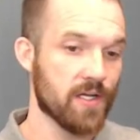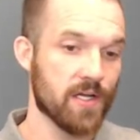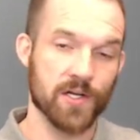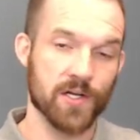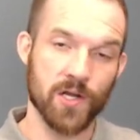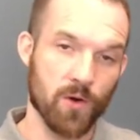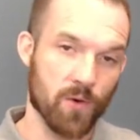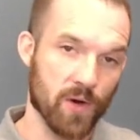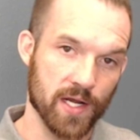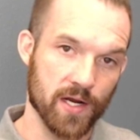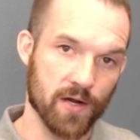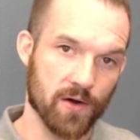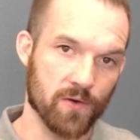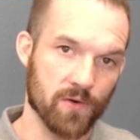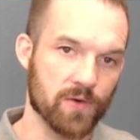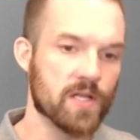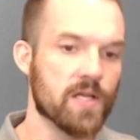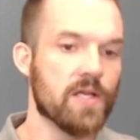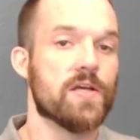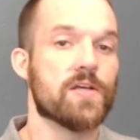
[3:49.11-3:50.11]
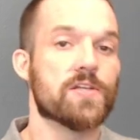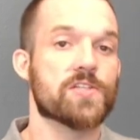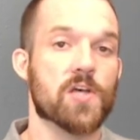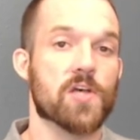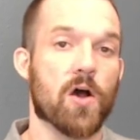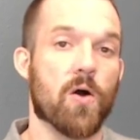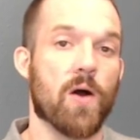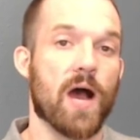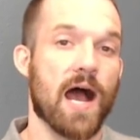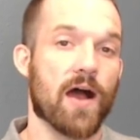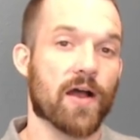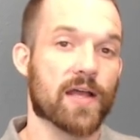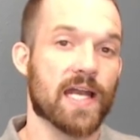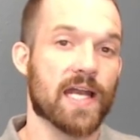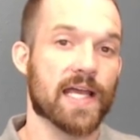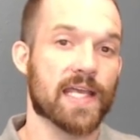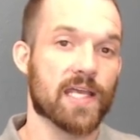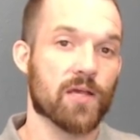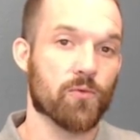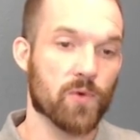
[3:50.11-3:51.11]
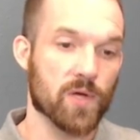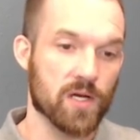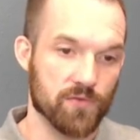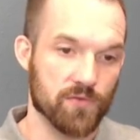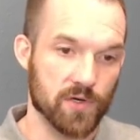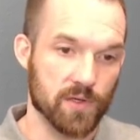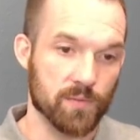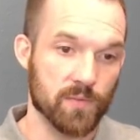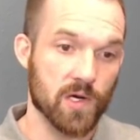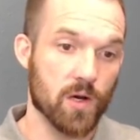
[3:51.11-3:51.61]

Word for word: No, I don't. So how can I get rid of them?